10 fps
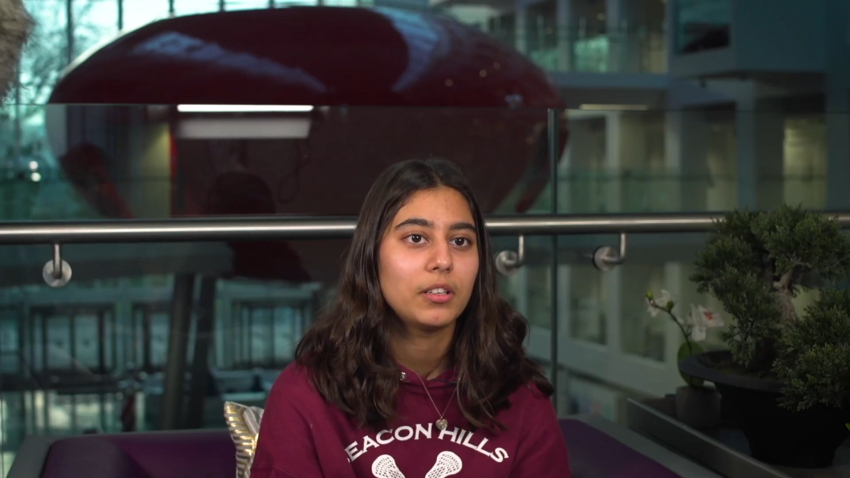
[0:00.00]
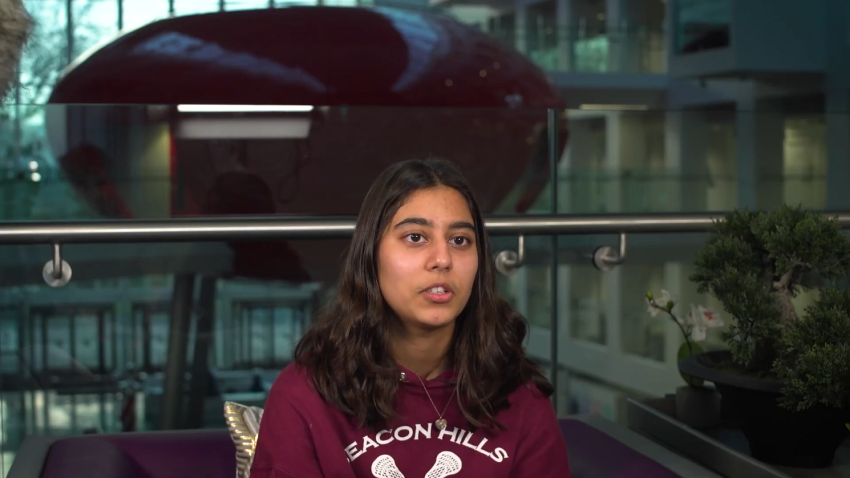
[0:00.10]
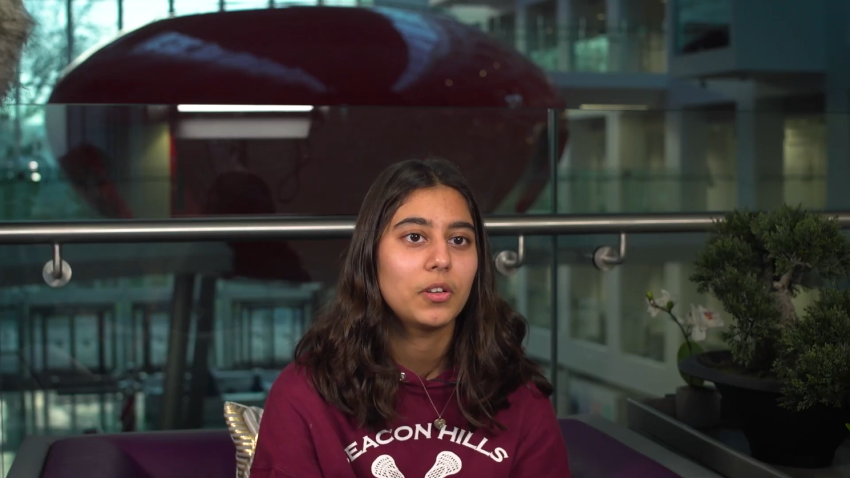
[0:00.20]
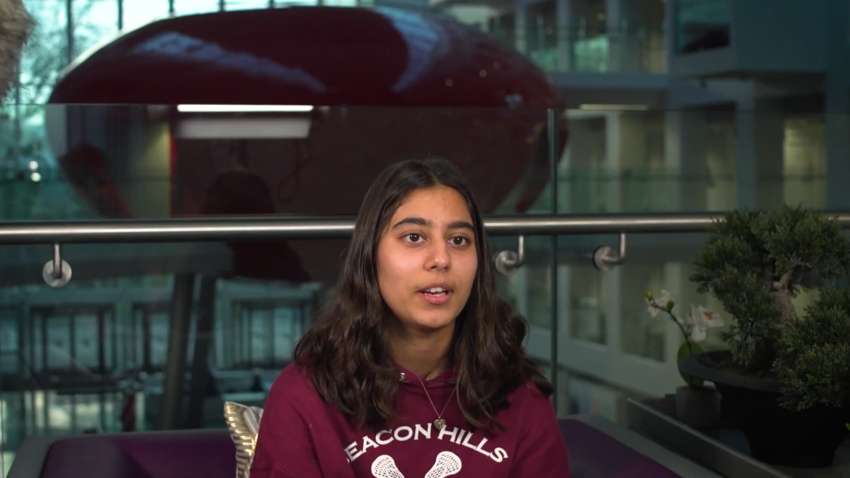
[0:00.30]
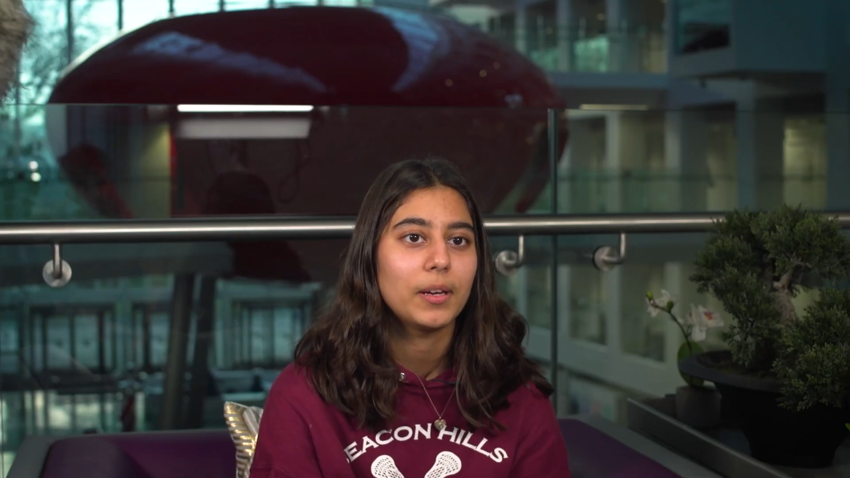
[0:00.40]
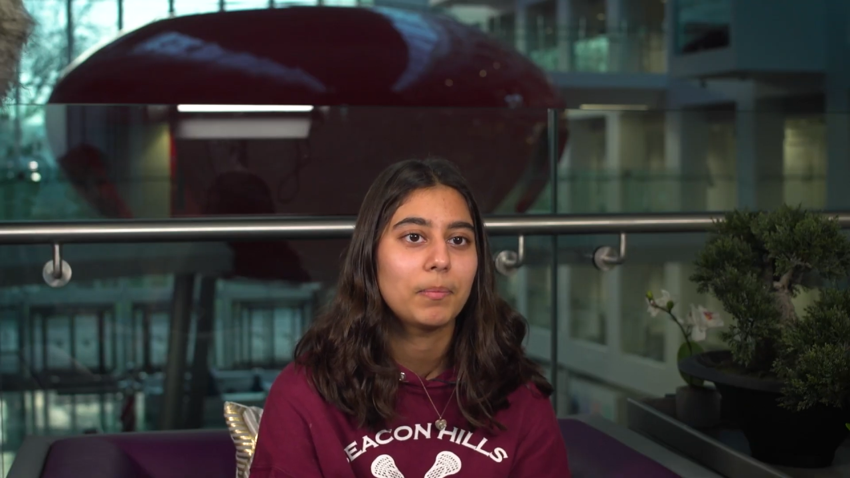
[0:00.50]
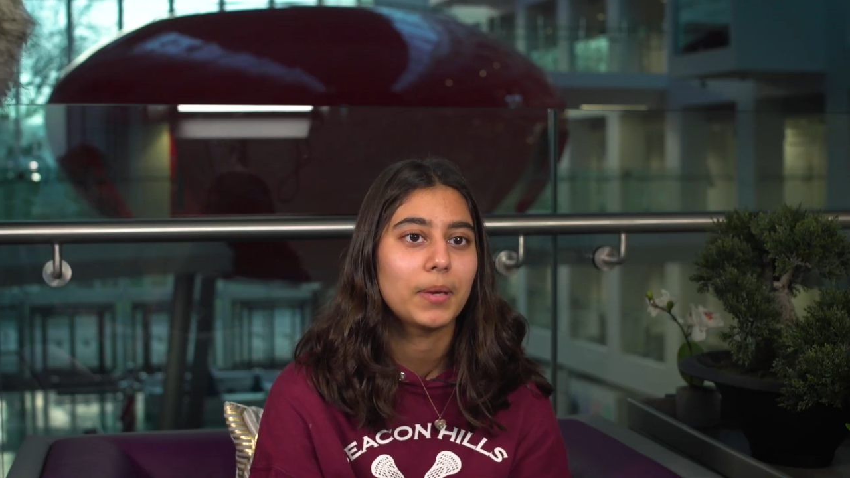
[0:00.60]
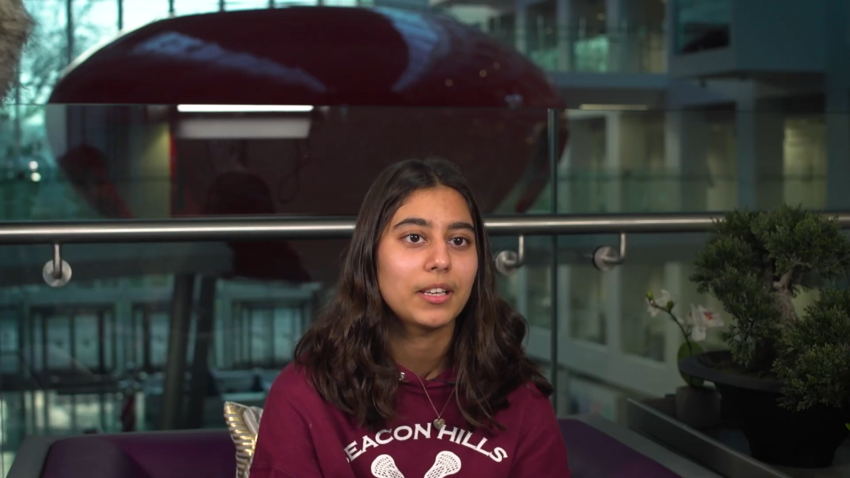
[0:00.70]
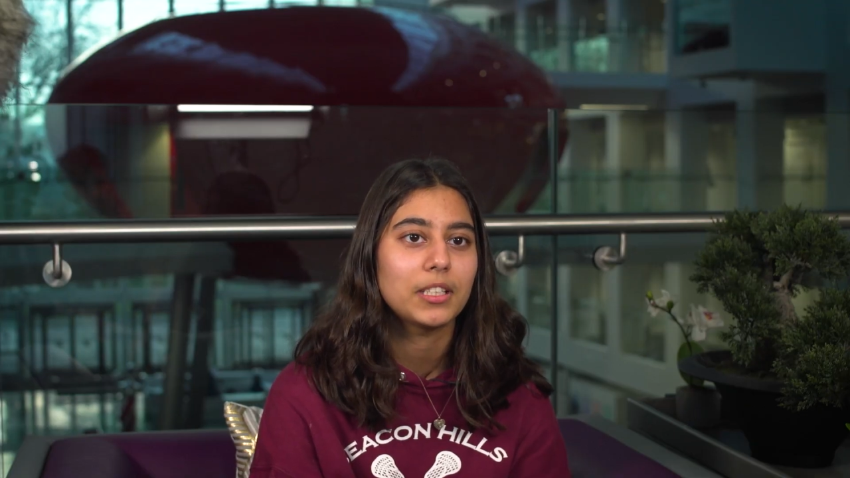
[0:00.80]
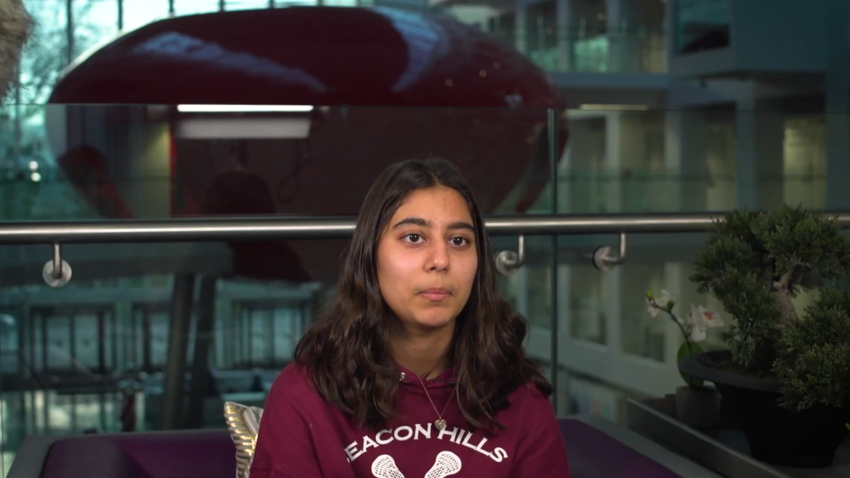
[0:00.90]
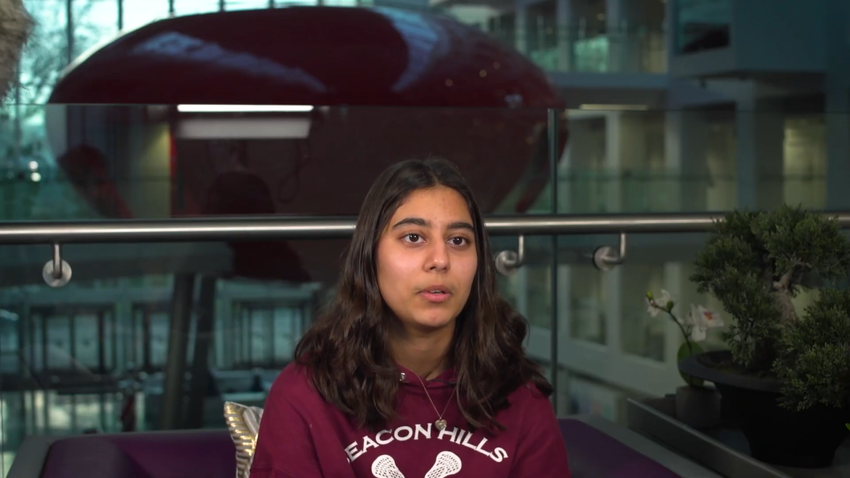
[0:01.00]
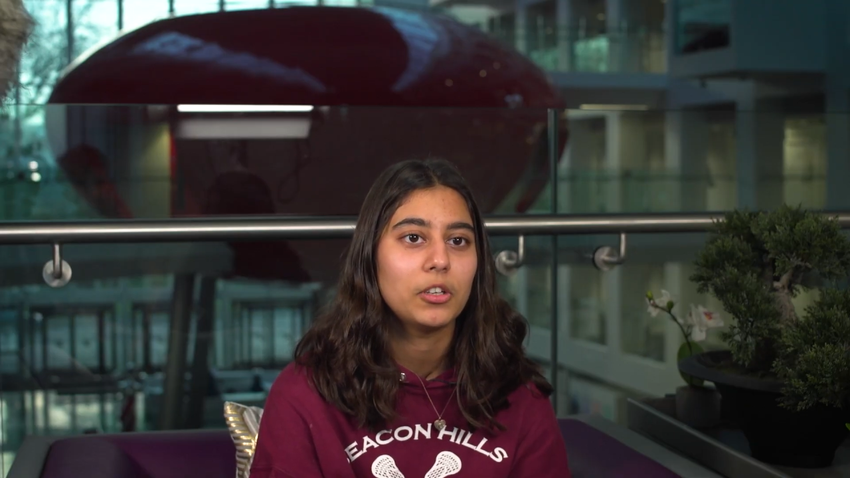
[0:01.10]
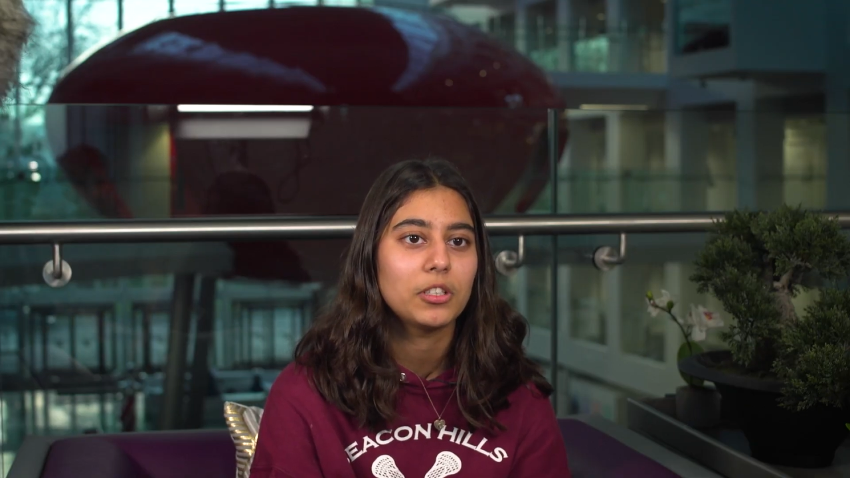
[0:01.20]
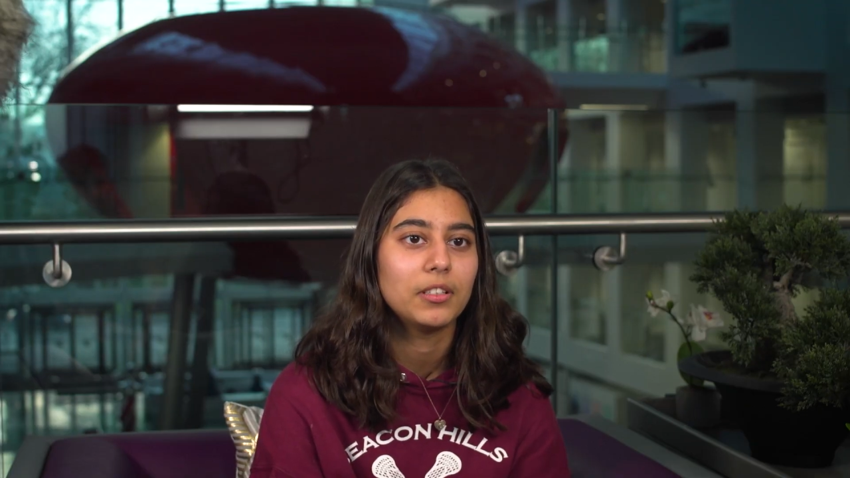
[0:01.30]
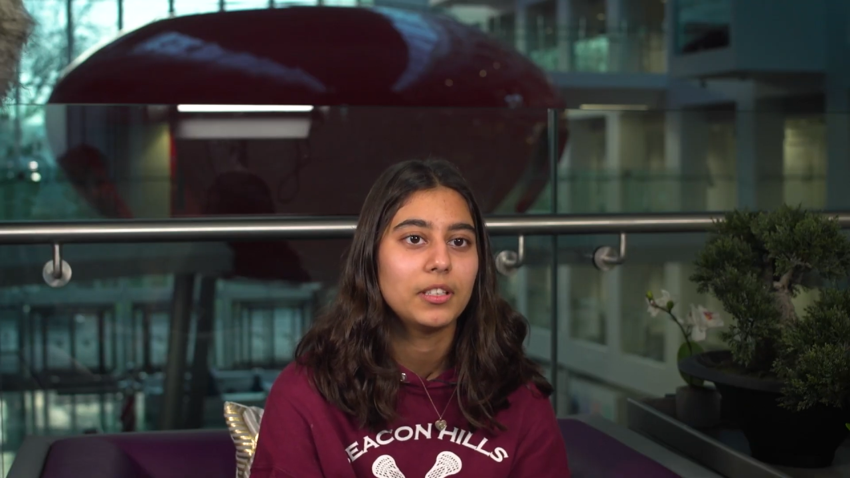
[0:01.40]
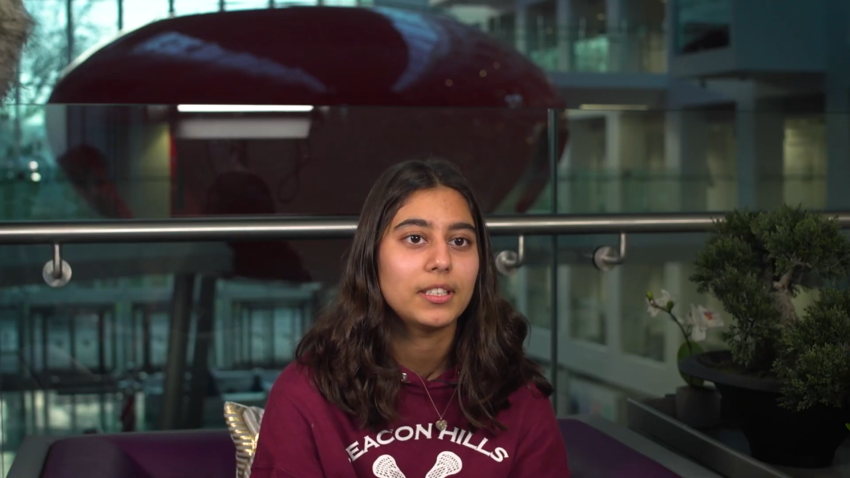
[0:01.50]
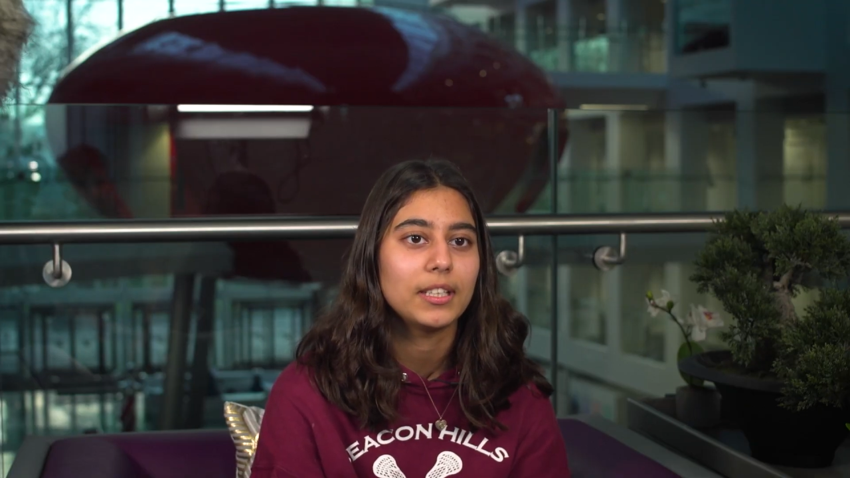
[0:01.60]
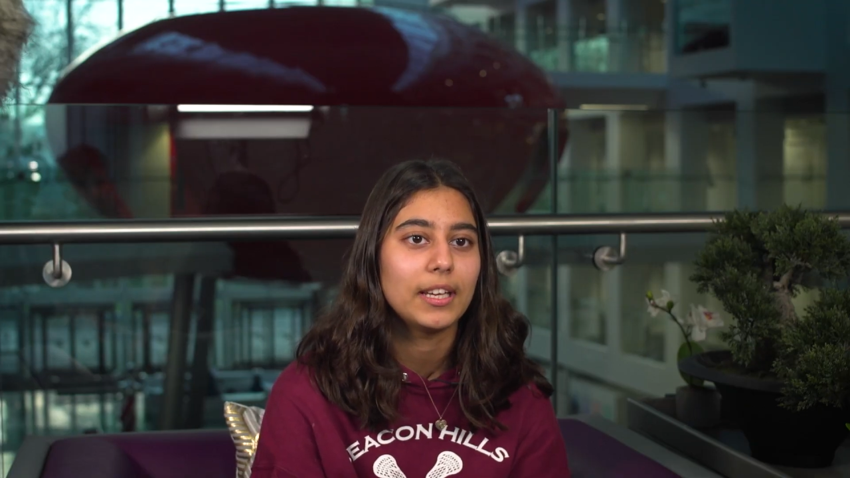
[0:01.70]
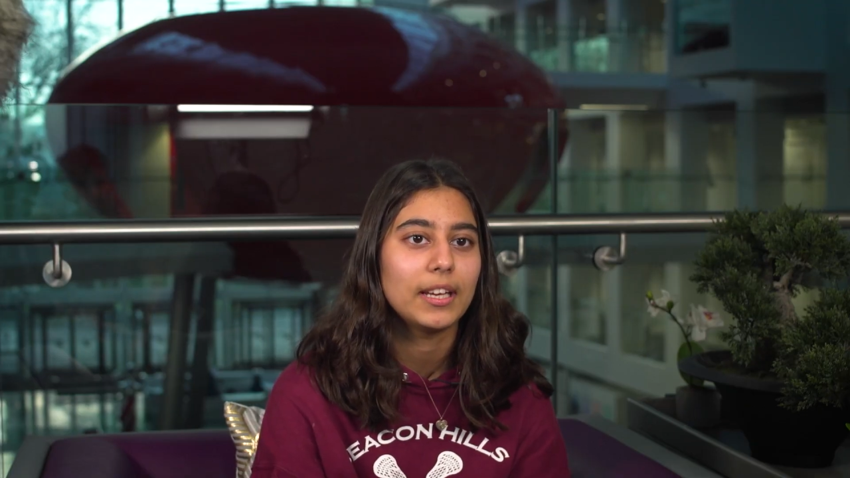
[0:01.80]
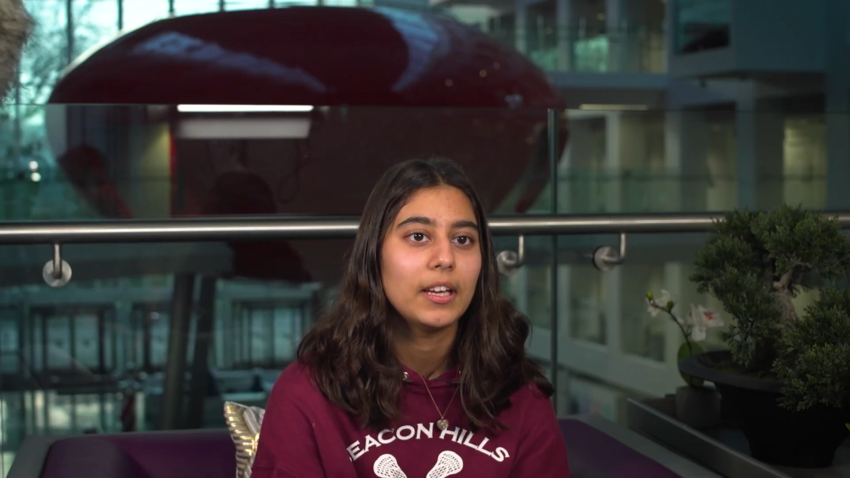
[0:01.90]
so like plastic pollution, to
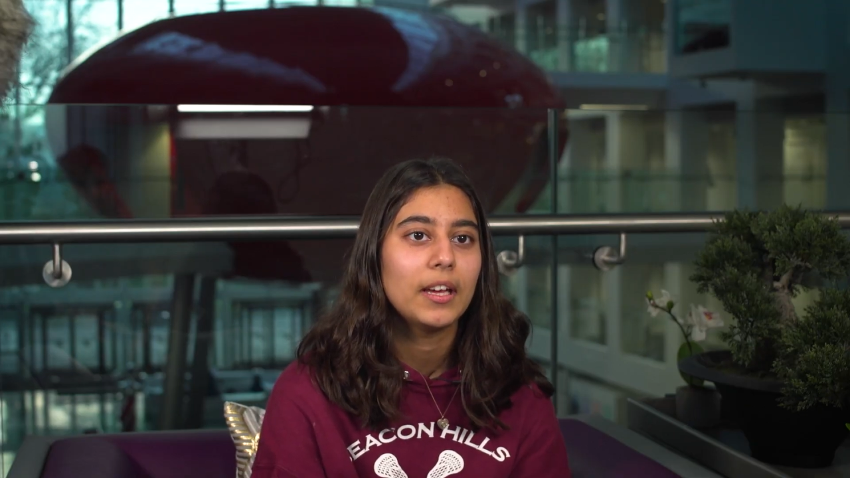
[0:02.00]
see